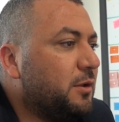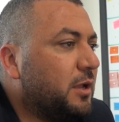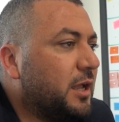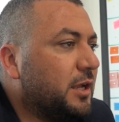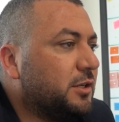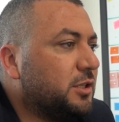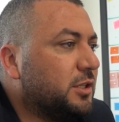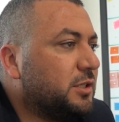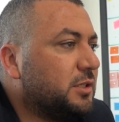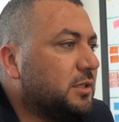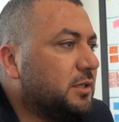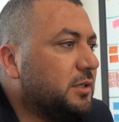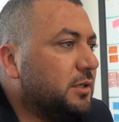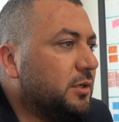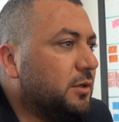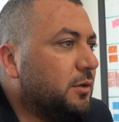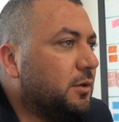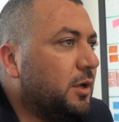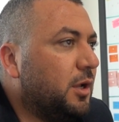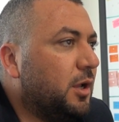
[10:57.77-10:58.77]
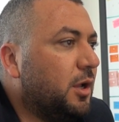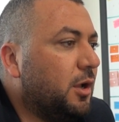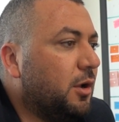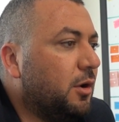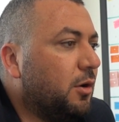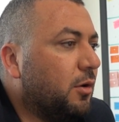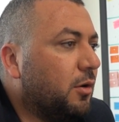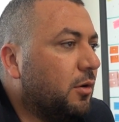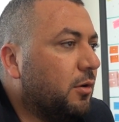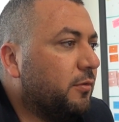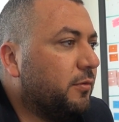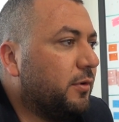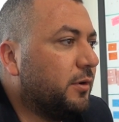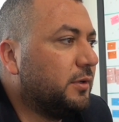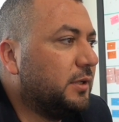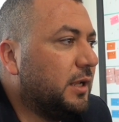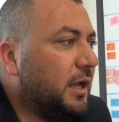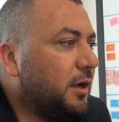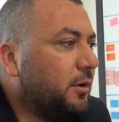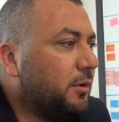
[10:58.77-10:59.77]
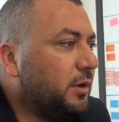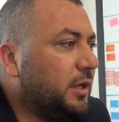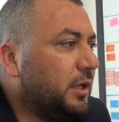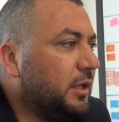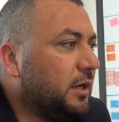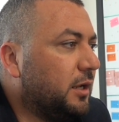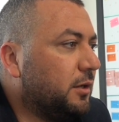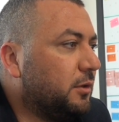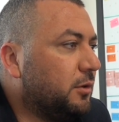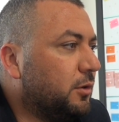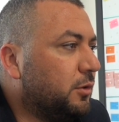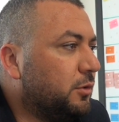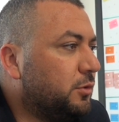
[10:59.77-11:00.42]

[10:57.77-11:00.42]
you can just, hover down here and go